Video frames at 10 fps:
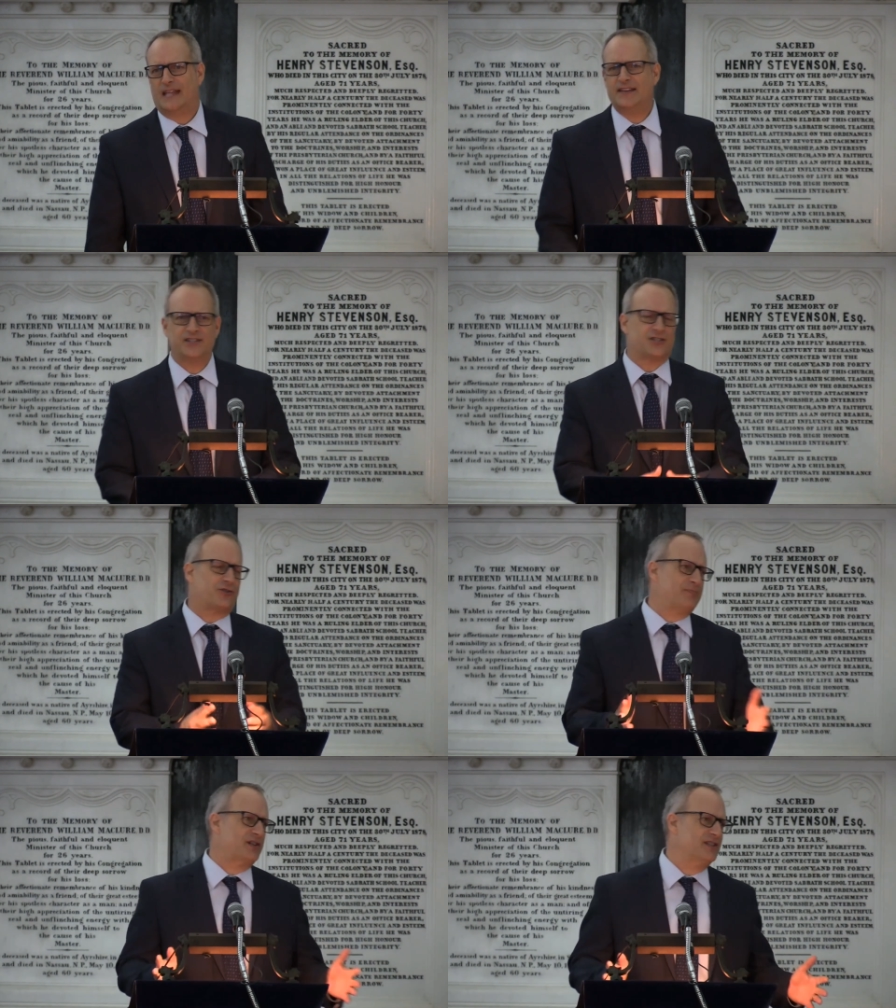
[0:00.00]
That
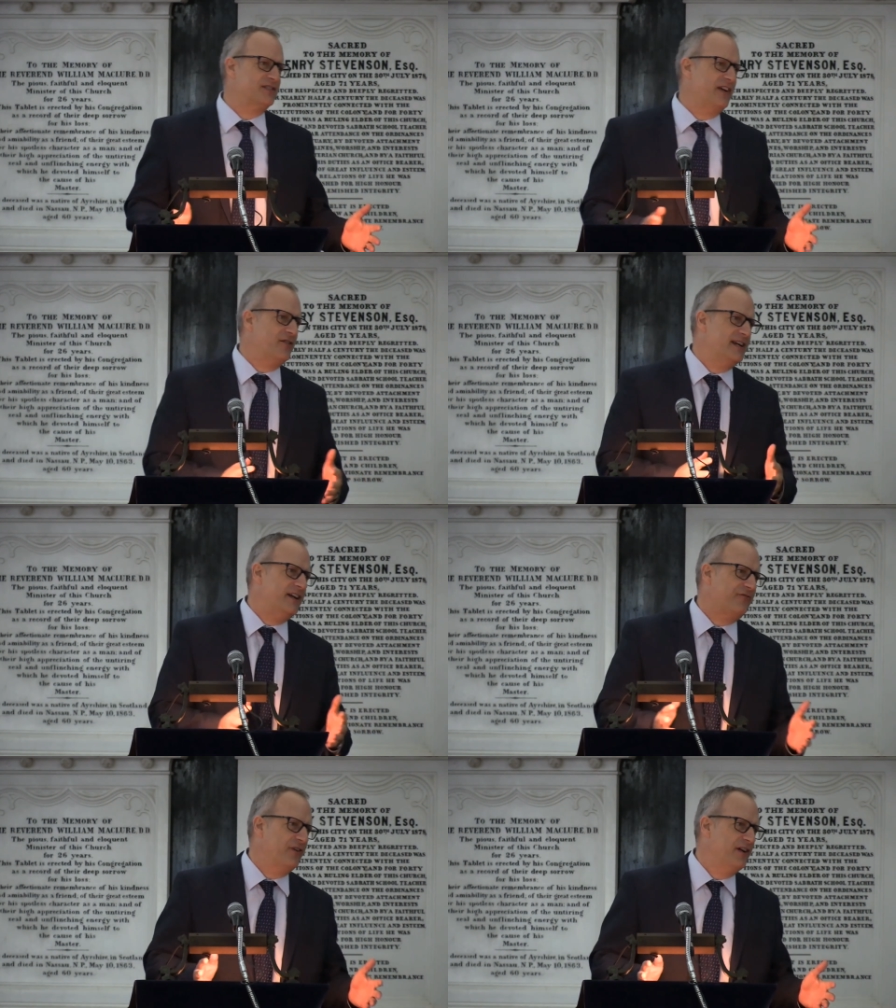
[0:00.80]
description's very
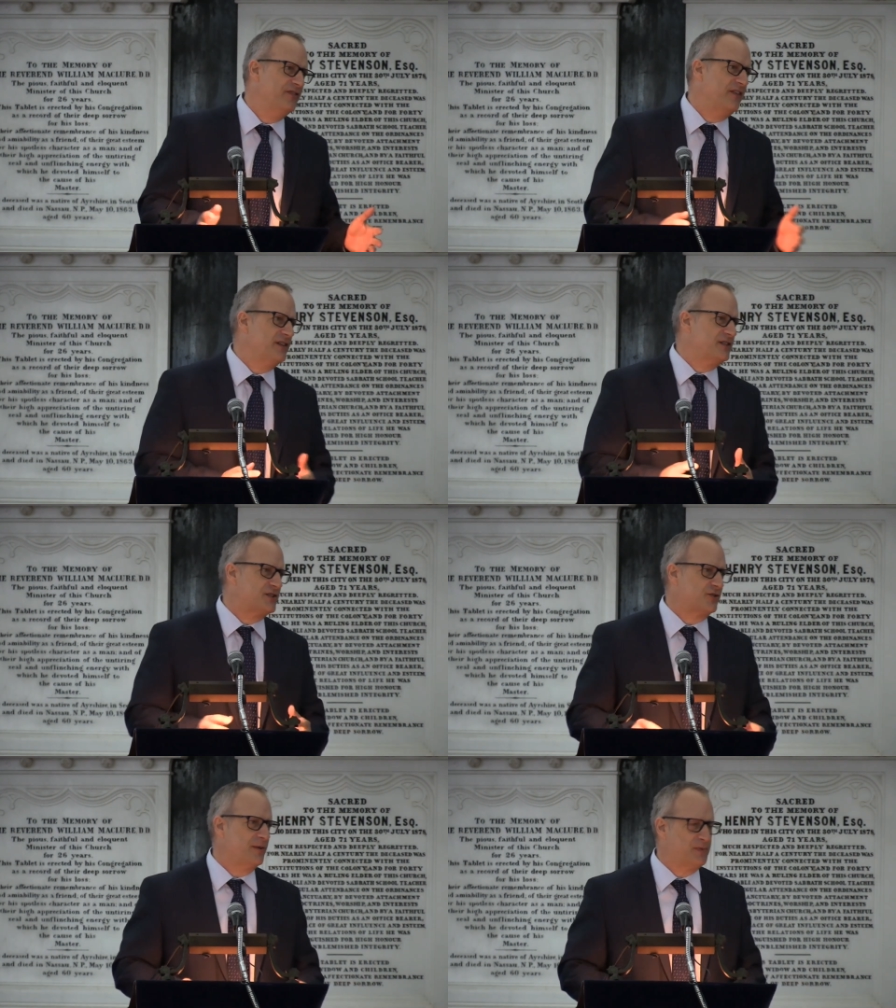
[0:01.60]
different than the
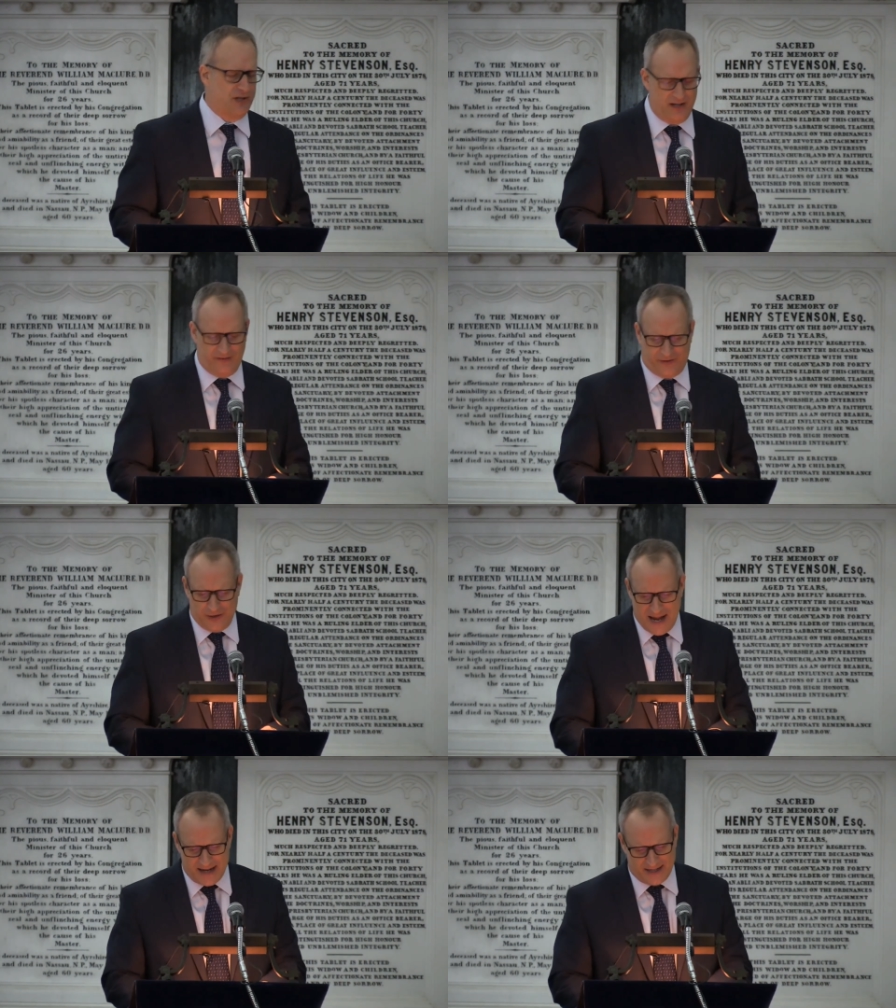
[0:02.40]
description of
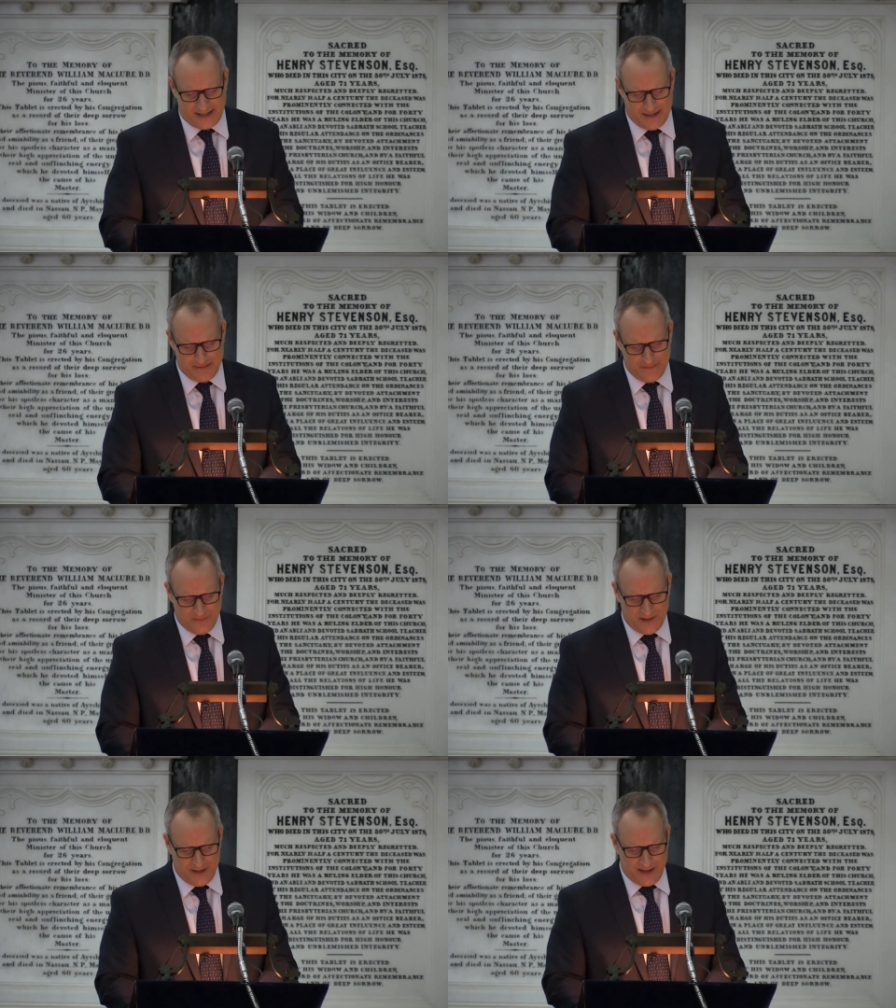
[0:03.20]
humanity
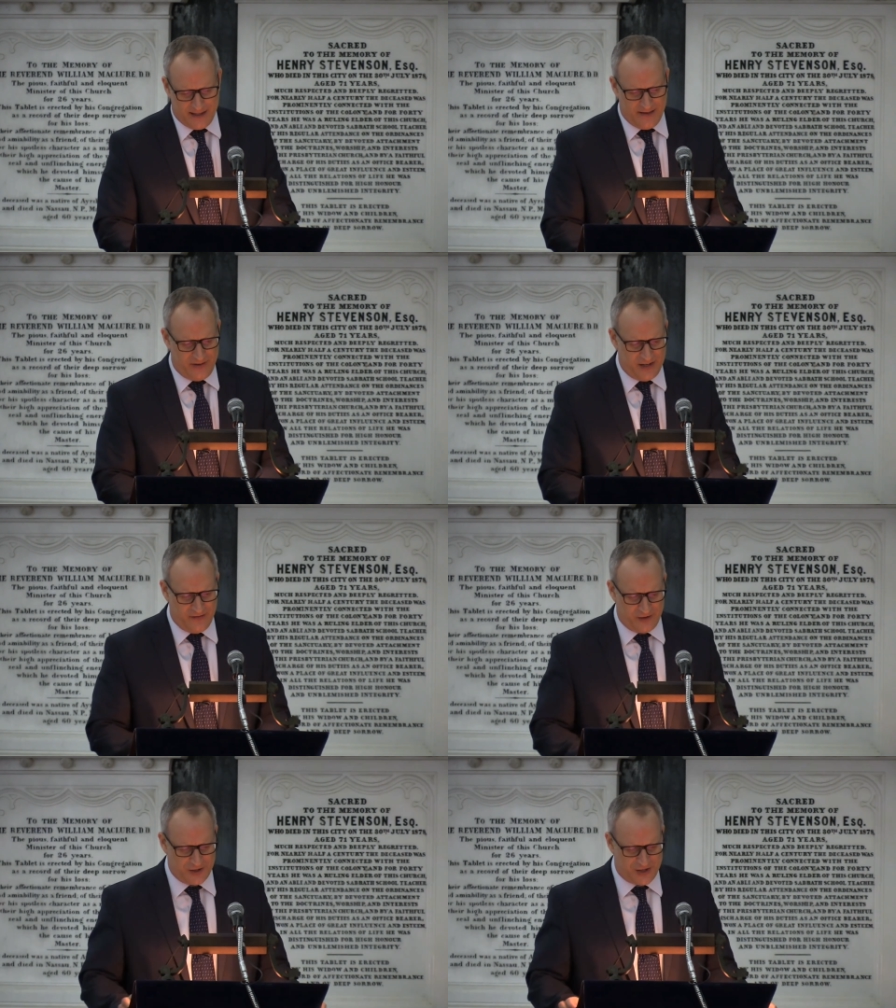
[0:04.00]
given
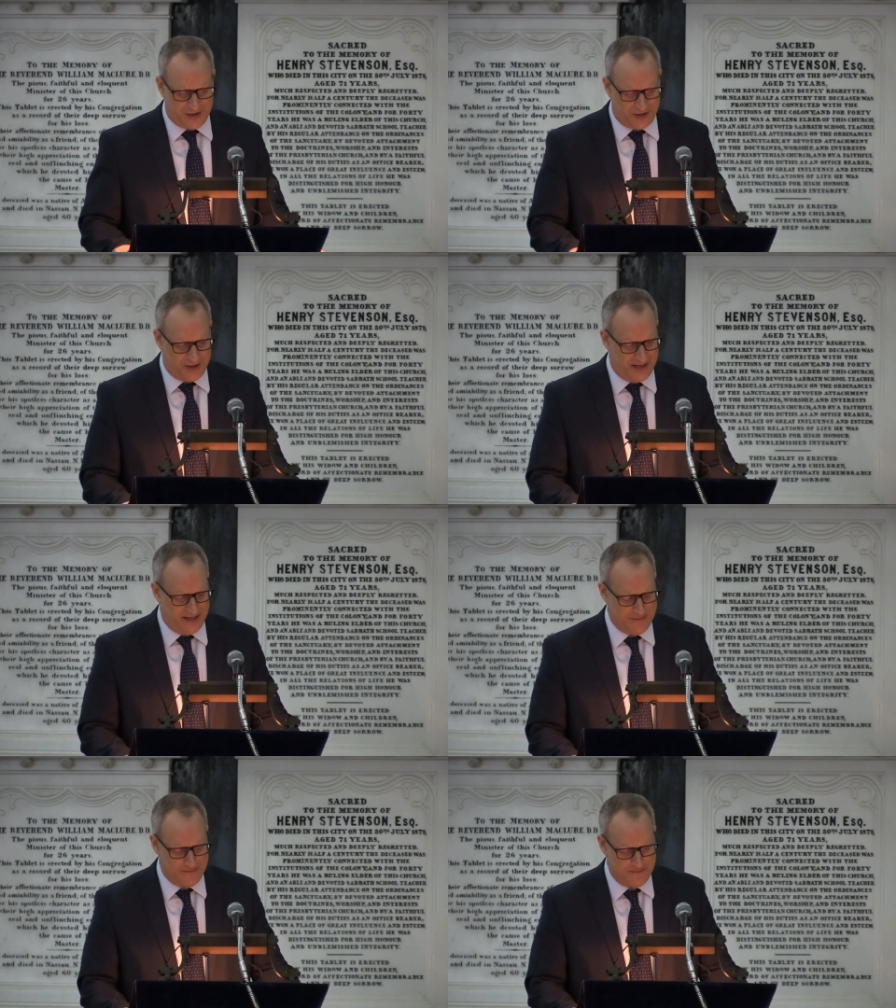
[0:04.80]
in verse
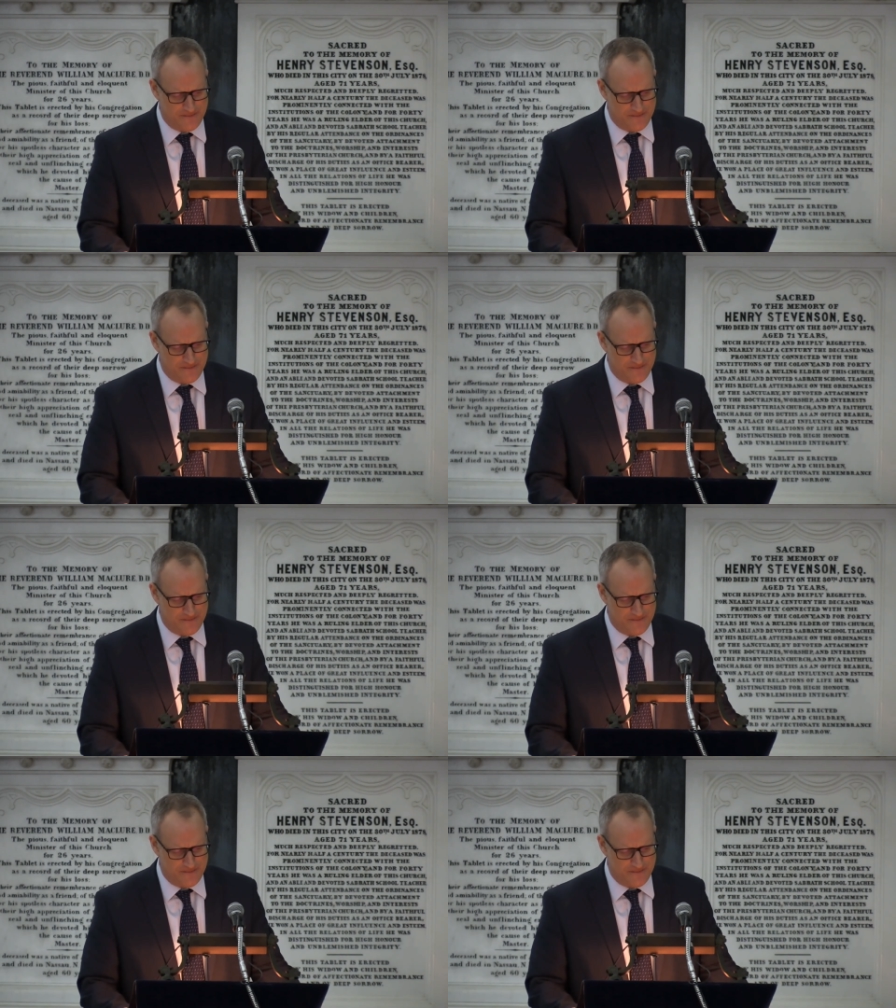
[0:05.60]
30,